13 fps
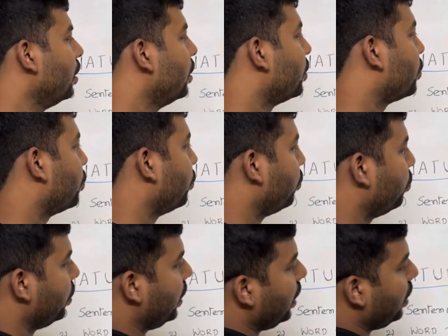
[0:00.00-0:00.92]
So
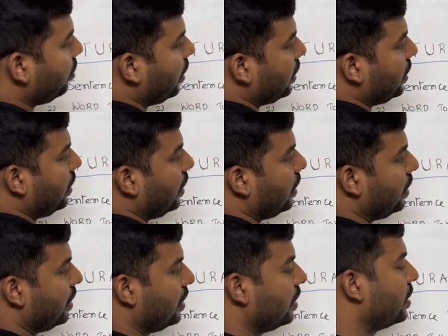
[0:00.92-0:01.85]
here you can see that
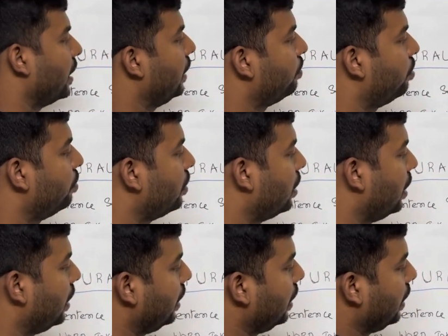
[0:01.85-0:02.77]
this is the input,
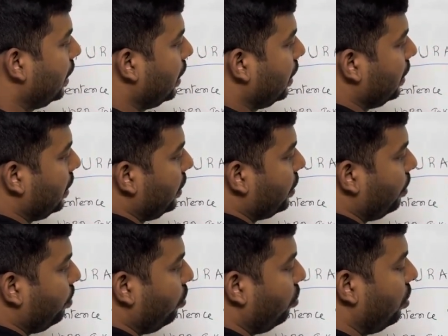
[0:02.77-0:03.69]
and this is a
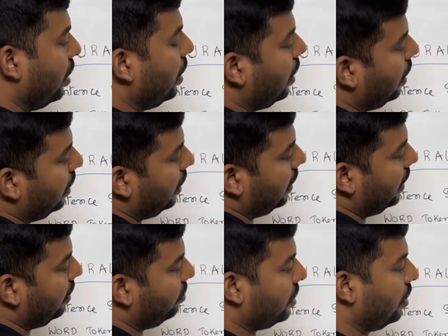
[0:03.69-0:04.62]
model, and it
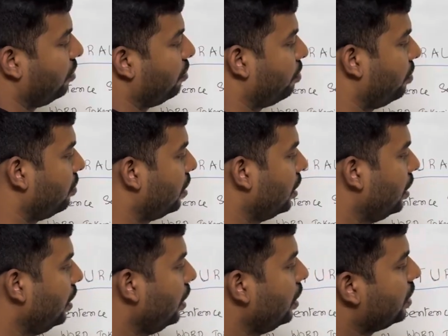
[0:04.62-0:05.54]
gives the output.
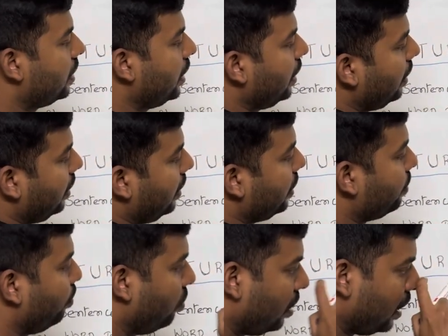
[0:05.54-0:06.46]
See, this
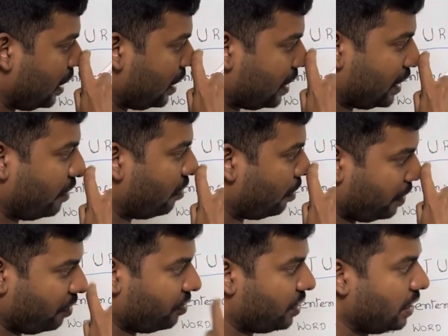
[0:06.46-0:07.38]
model is developed
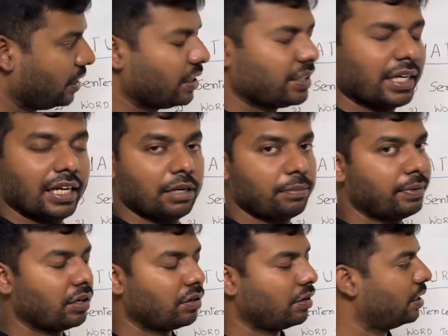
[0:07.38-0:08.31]
using these NLP
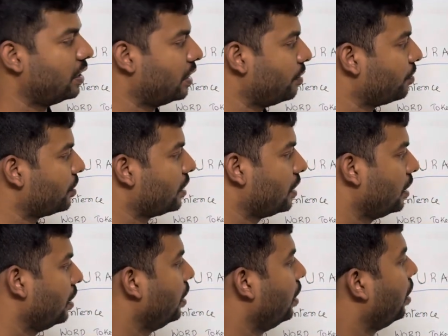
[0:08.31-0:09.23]
algorithms,
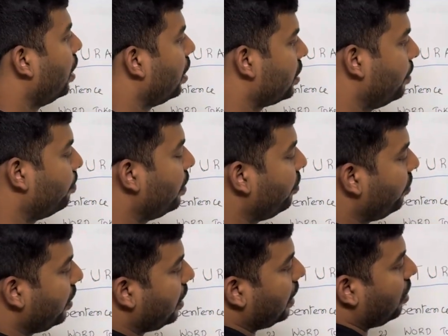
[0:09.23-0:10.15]
or simply we
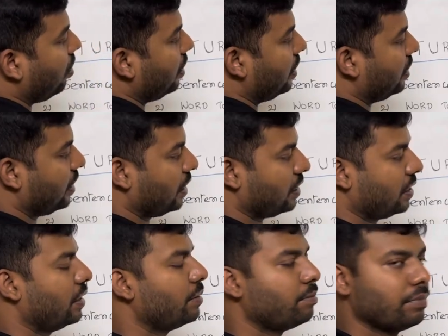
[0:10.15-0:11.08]
can call this as
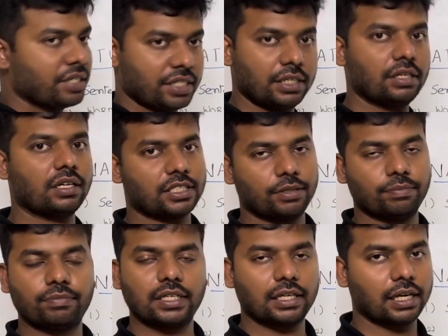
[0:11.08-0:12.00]
a machine or
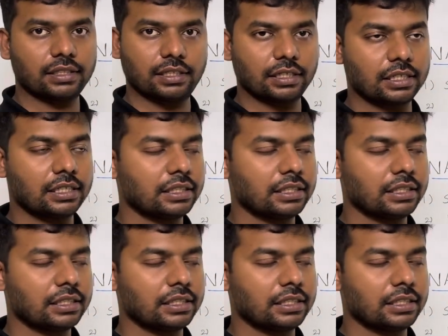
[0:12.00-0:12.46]
something like that.